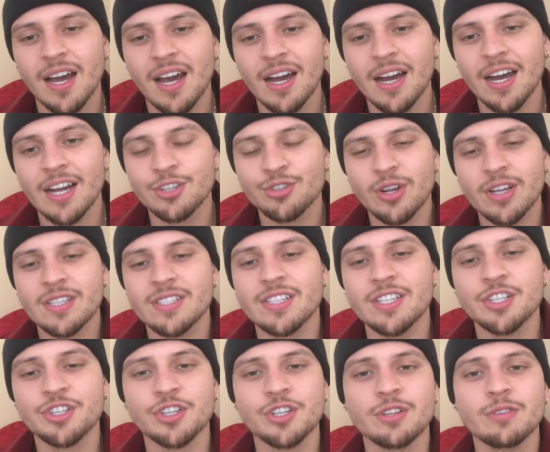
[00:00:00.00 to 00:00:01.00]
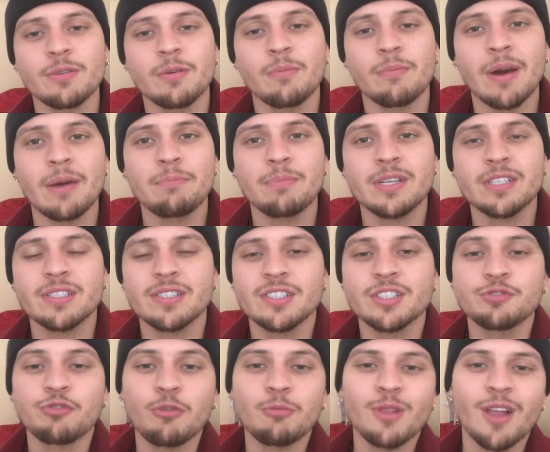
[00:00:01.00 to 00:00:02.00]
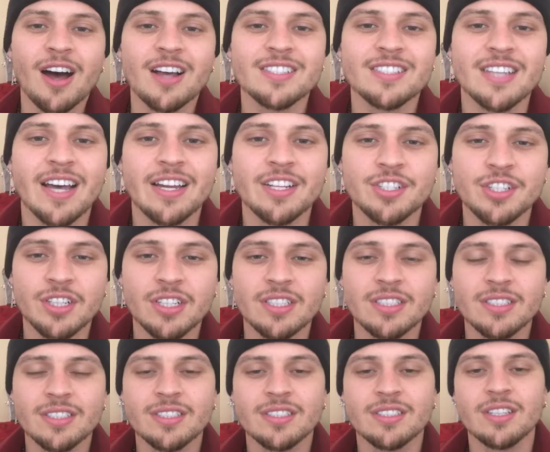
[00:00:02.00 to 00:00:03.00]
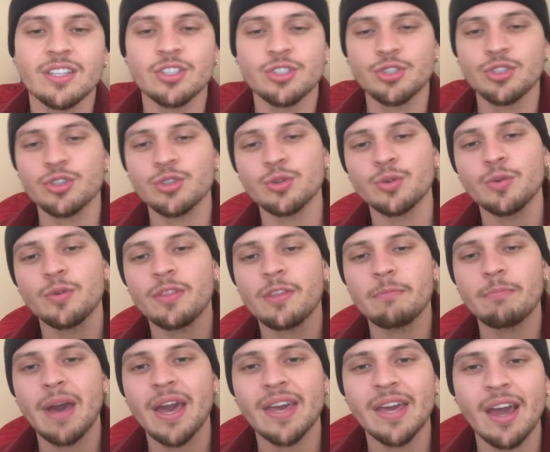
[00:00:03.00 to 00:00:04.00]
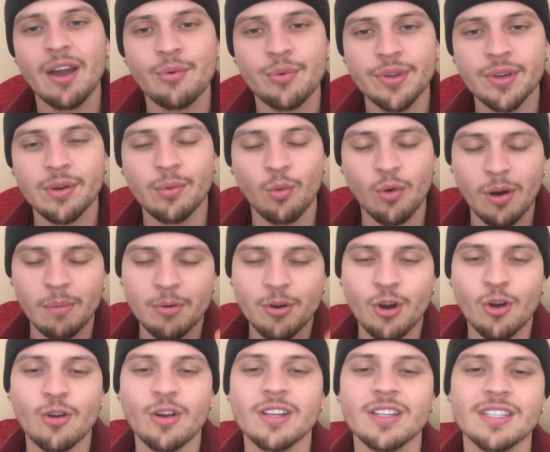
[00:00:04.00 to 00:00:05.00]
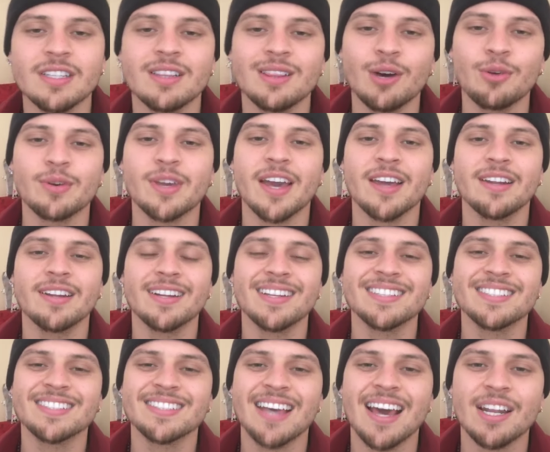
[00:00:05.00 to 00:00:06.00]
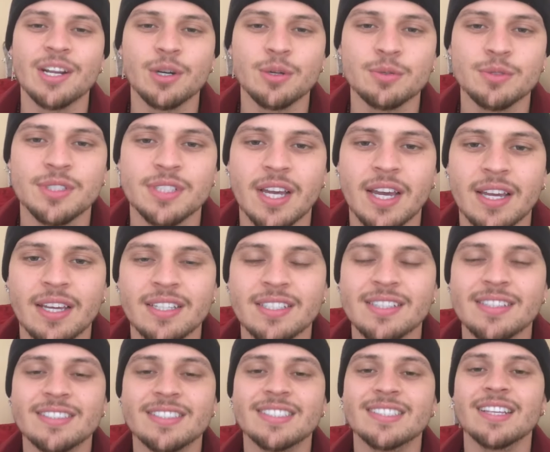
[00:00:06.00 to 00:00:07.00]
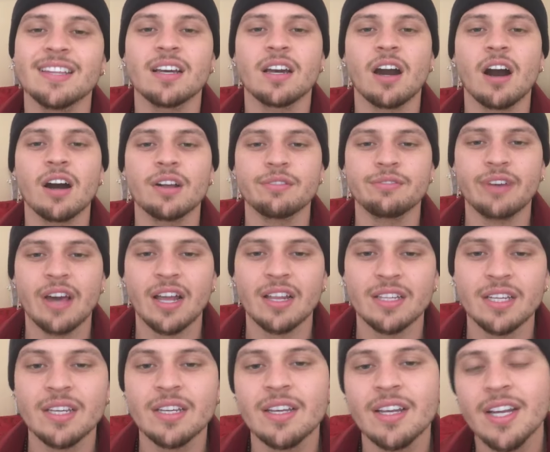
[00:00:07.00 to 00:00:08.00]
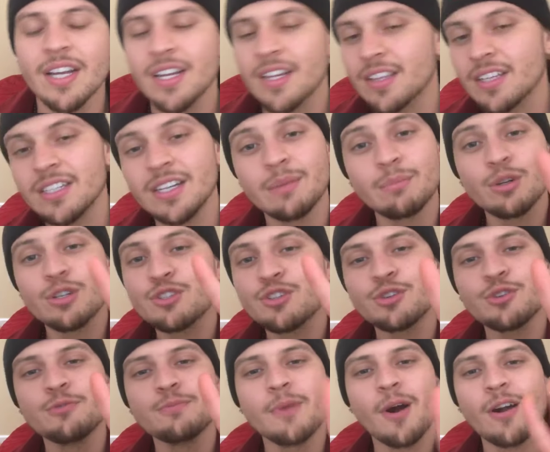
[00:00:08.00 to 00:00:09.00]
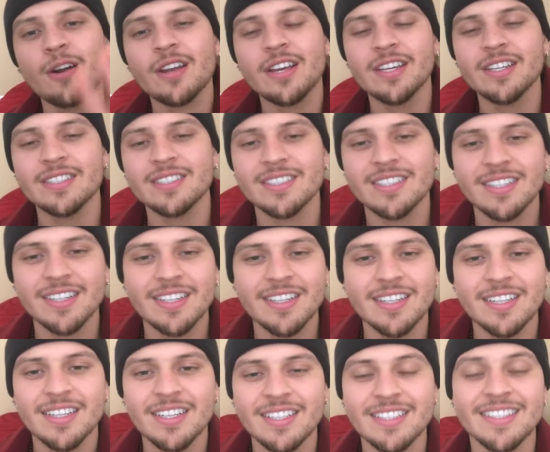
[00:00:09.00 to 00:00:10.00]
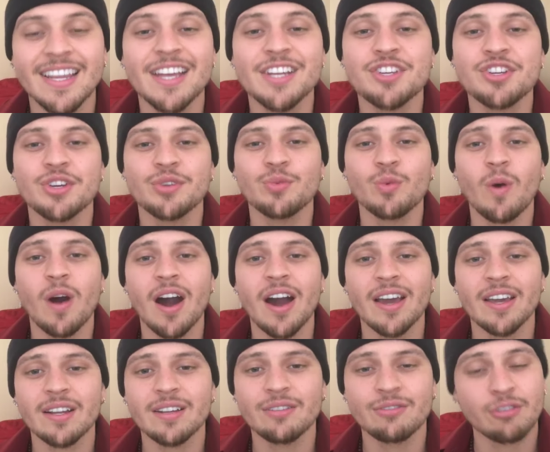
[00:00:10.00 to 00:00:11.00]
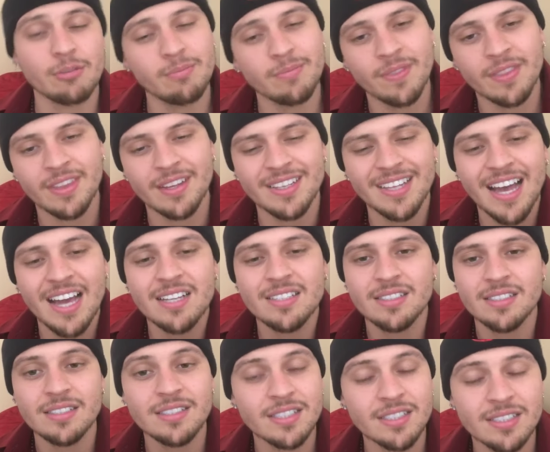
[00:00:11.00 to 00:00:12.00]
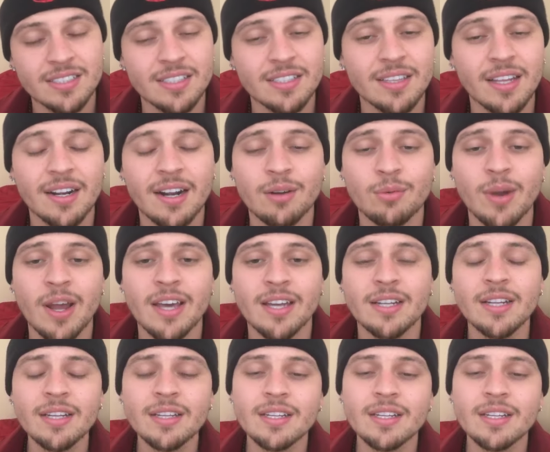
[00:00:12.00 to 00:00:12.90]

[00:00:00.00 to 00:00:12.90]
I transitioned my business from Los Angeles to the Bay Area, where I'm currently located in San Jose, the Silicon Valley, the number 2 market nationwide from the last statistic that I read.